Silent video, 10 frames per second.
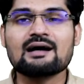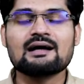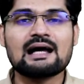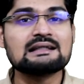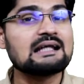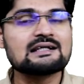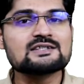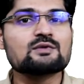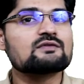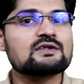and that is
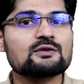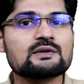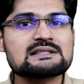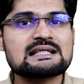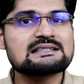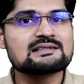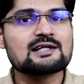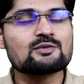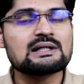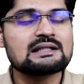what we know as Agenda
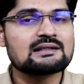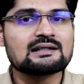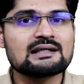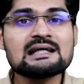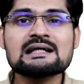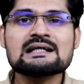2030